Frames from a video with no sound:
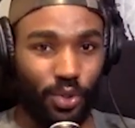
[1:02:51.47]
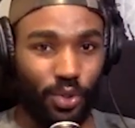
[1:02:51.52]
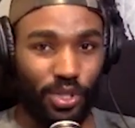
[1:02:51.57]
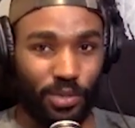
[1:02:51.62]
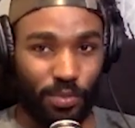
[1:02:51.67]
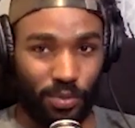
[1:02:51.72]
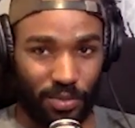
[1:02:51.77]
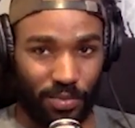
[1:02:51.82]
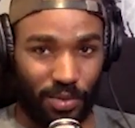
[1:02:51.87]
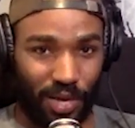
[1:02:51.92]
You're
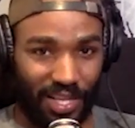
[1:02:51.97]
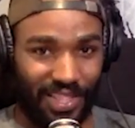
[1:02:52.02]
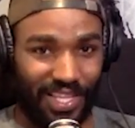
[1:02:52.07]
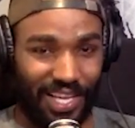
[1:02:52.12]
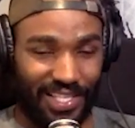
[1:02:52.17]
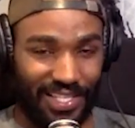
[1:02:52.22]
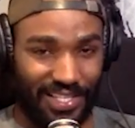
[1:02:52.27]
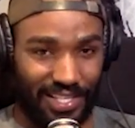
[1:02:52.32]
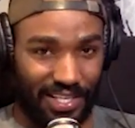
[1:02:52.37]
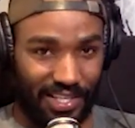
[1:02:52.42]
supposed to be on
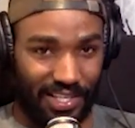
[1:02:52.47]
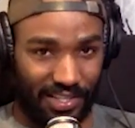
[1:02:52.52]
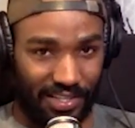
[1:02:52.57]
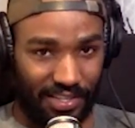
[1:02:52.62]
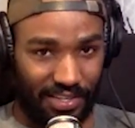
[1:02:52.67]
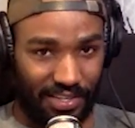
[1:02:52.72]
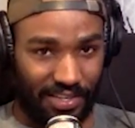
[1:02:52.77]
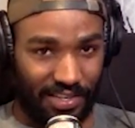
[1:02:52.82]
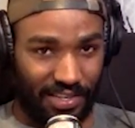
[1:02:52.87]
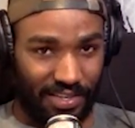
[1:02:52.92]
that seat.
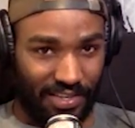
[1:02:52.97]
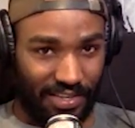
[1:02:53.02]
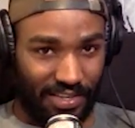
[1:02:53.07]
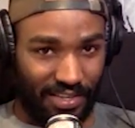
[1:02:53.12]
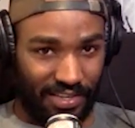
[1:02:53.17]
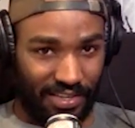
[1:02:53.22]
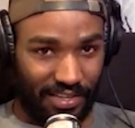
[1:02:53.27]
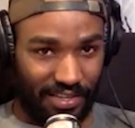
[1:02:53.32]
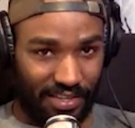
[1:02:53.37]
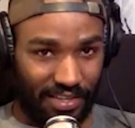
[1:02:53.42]

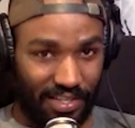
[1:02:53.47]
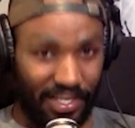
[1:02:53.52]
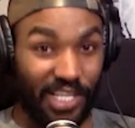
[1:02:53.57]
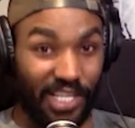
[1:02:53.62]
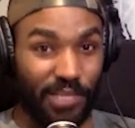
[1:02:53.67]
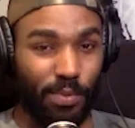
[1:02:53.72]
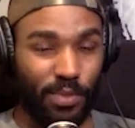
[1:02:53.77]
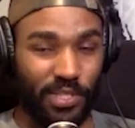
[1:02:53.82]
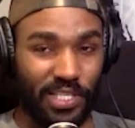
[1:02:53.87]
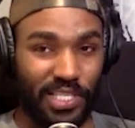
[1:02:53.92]
You're
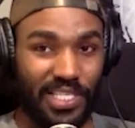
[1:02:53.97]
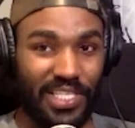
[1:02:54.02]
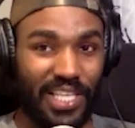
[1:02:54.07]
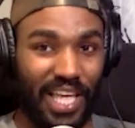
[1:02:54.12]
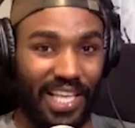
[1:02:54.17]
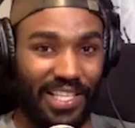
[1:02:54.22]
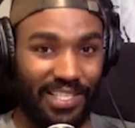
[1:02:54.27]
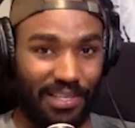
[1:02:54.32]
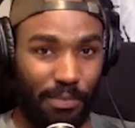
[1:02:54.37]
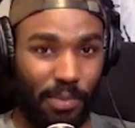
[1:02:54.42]
not supposed to
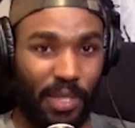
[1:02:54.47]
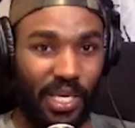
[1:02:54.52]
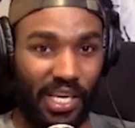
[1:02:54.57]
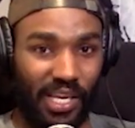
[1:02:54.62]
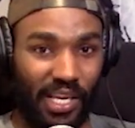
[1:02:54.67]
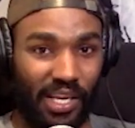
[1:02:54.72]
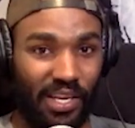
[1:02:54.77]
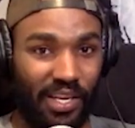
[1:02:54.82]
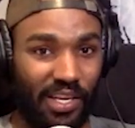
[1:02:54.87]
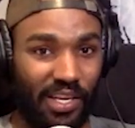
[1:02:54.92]
stand to pee.